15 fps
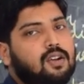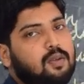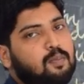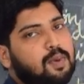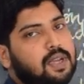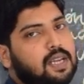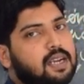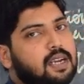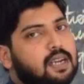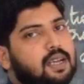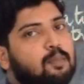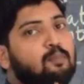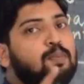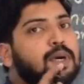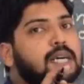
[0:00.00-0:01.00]

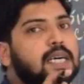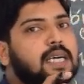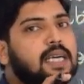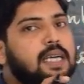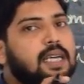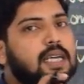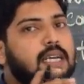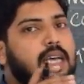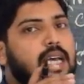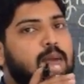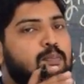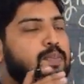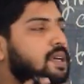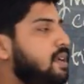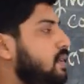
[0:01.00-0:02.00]
repeated. Per and
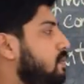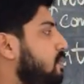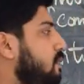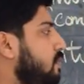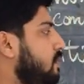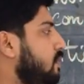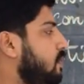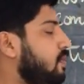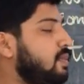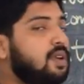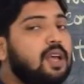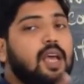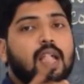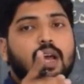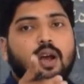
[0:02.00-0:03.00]
per.
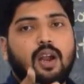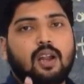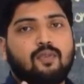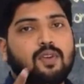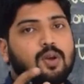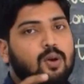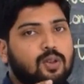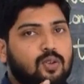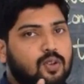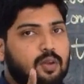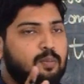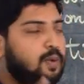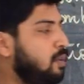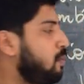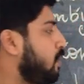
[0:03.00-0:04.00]
All of you go through the
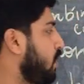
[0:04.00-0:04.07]
poem.